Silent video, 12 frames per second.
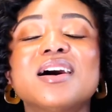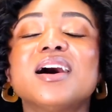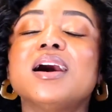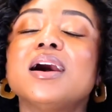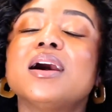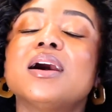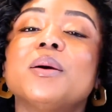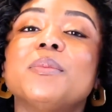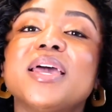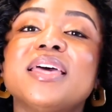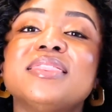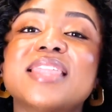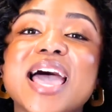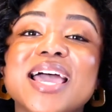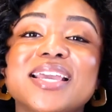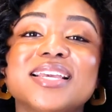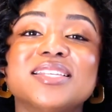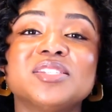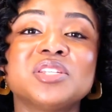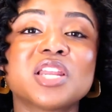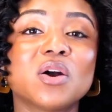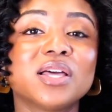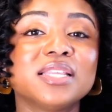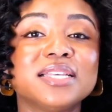And that is,
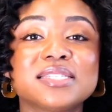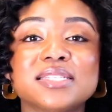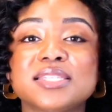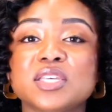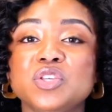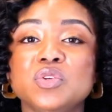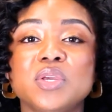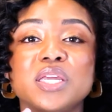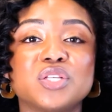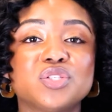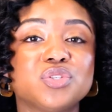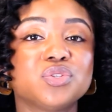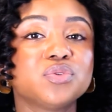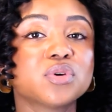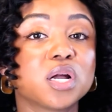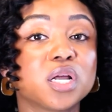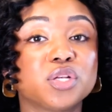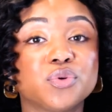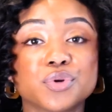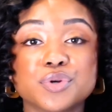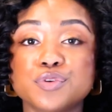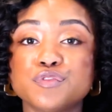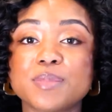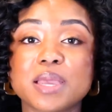at least until you get into a good
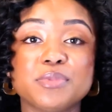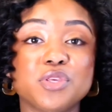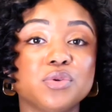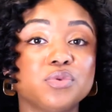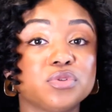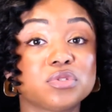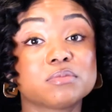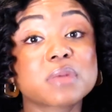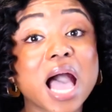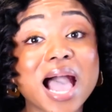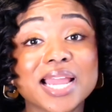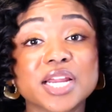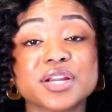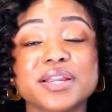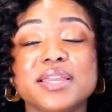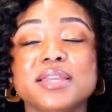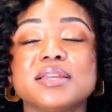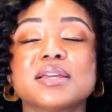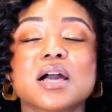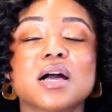groove. Maybe you do some hiring,